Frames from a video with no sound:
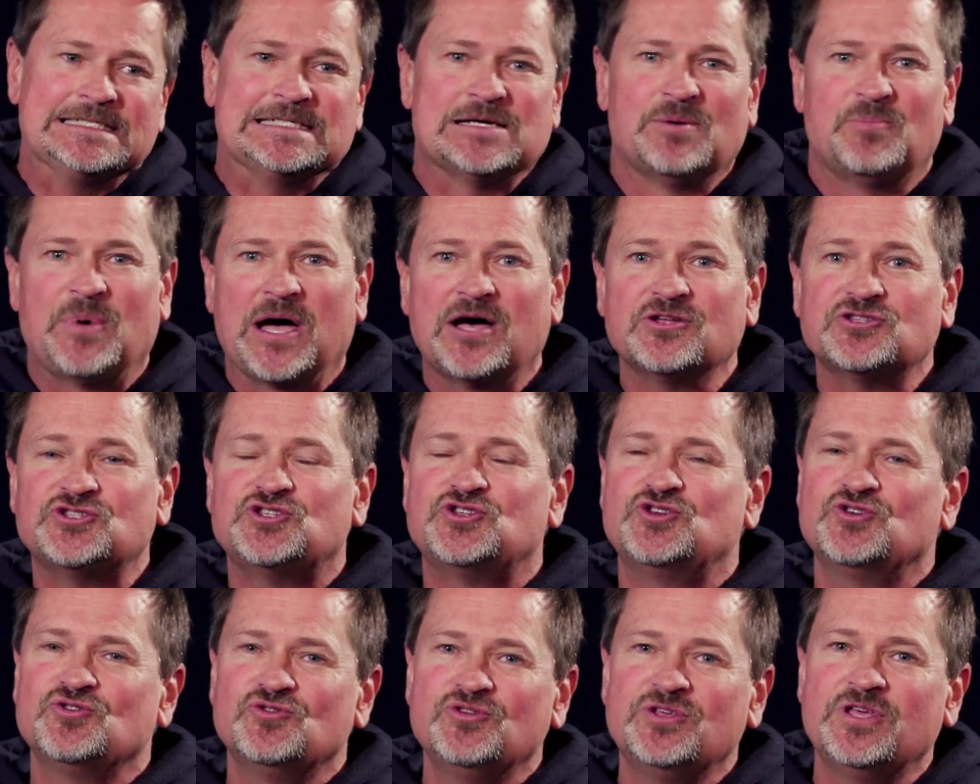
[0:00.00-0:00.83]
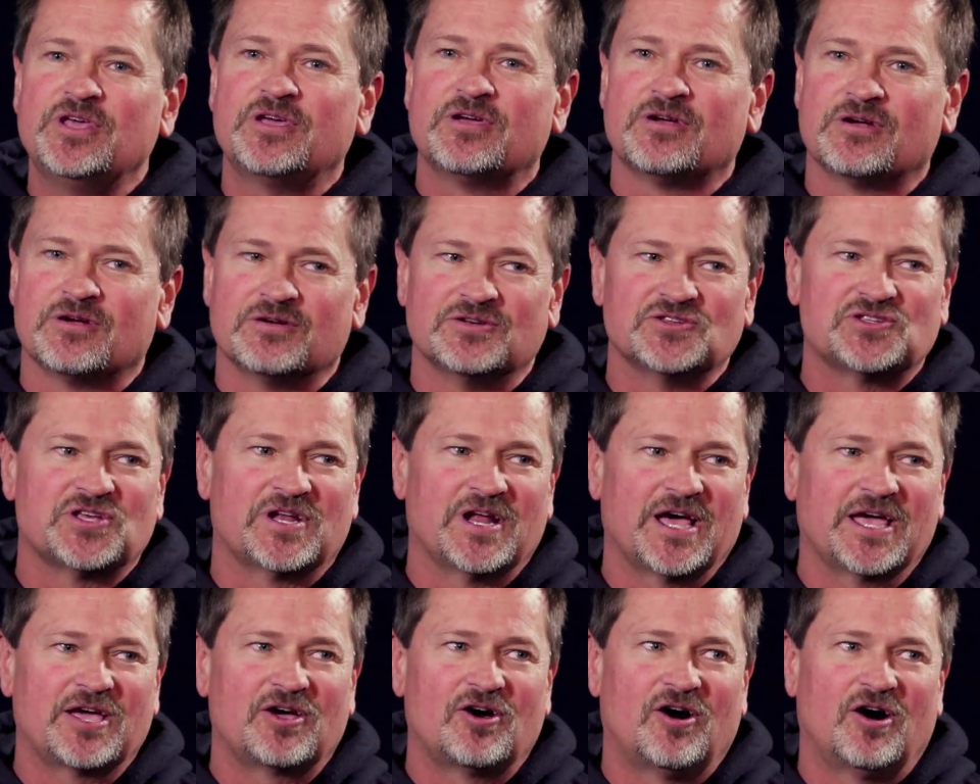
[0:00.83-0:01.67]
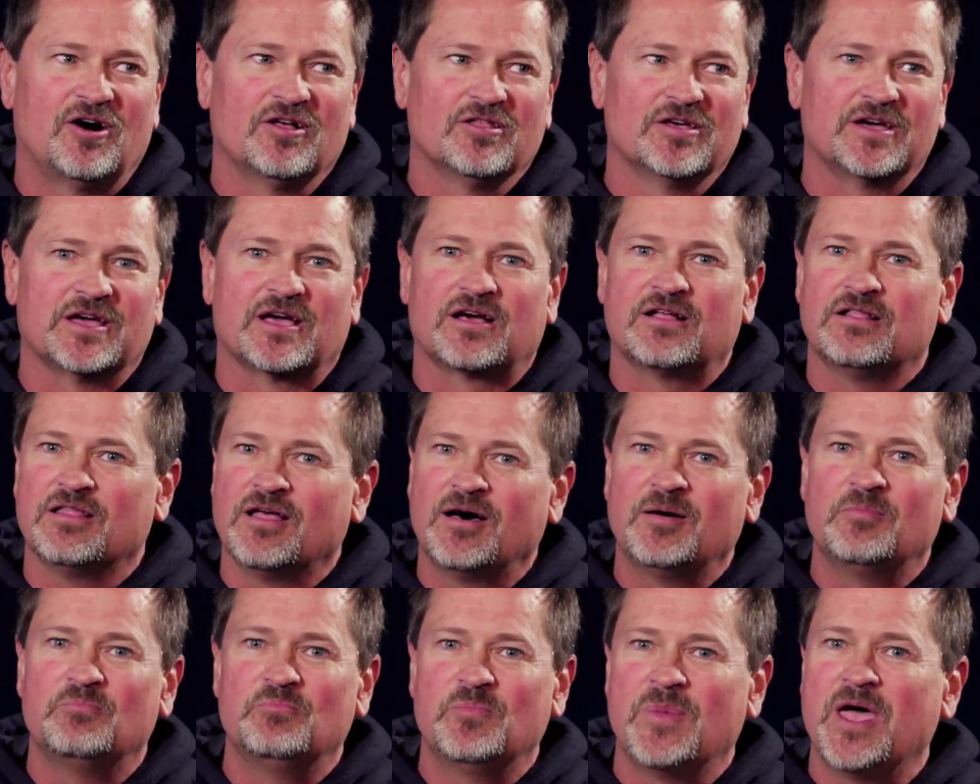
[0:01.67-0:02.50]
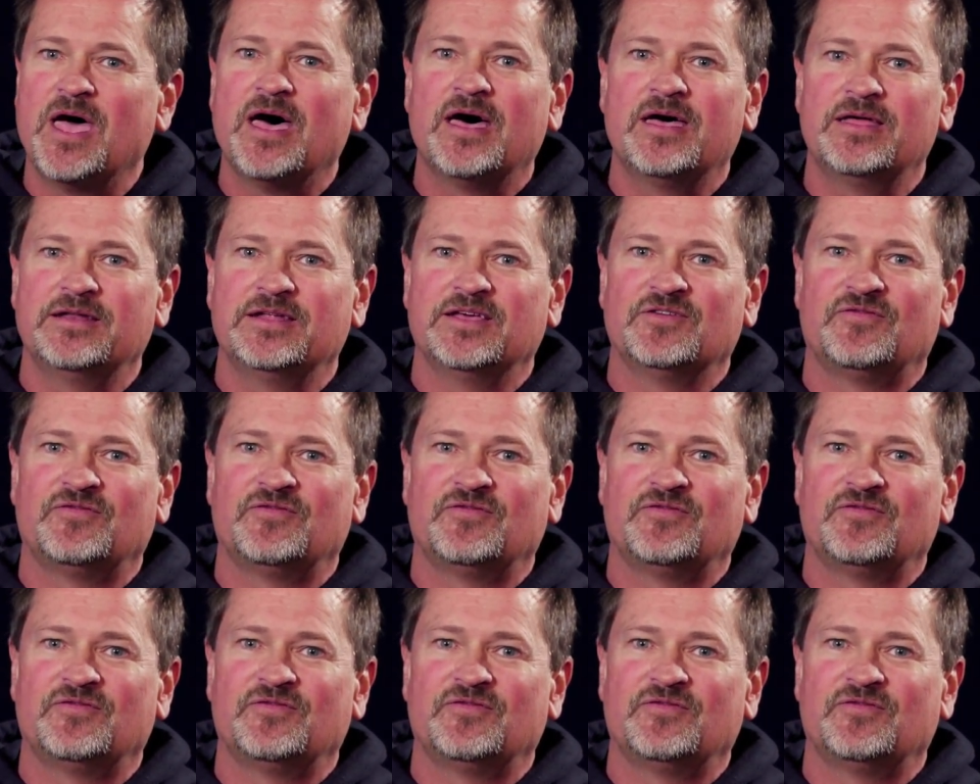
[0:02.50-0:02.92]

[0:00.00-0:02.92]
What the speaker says: about 2 years, and I call it Club Med.